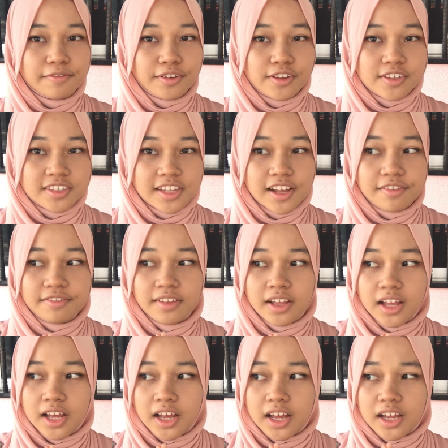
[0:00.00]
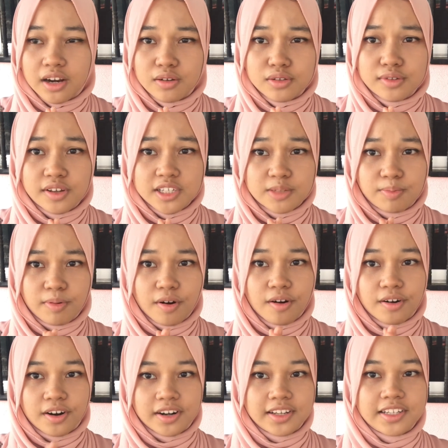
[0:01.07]
yourself, and also
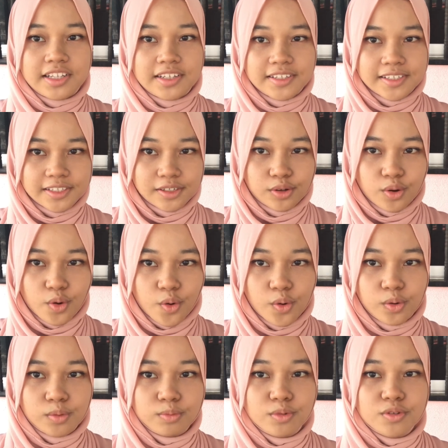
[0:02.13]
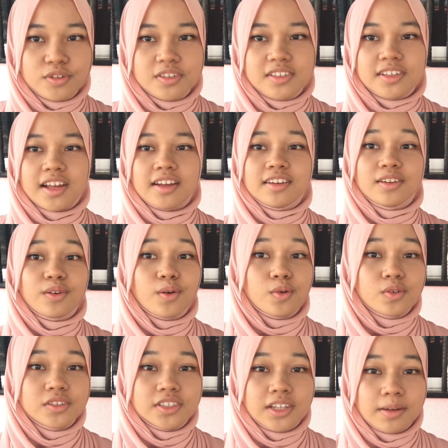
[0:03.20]
explore the whole books and the
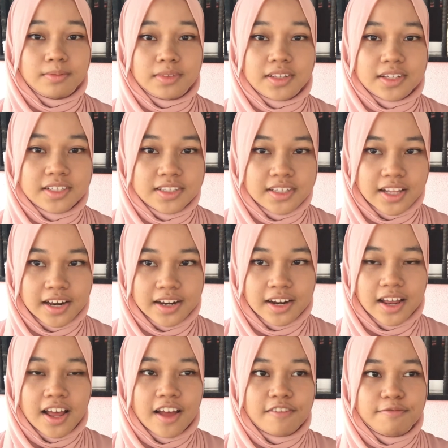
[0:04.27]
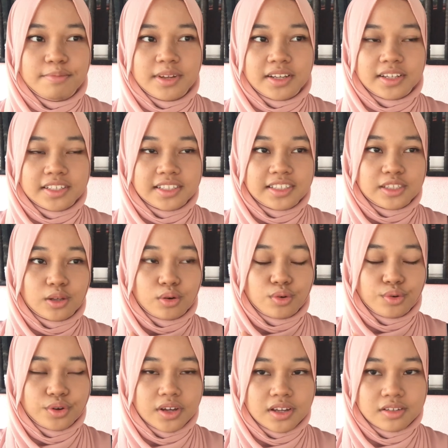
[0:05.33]
whole chapters that have been
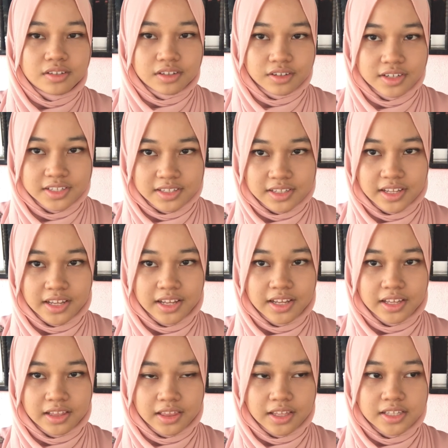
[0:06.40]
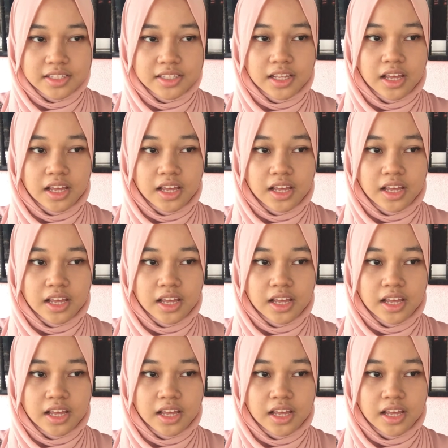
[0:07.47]
so interesting in this.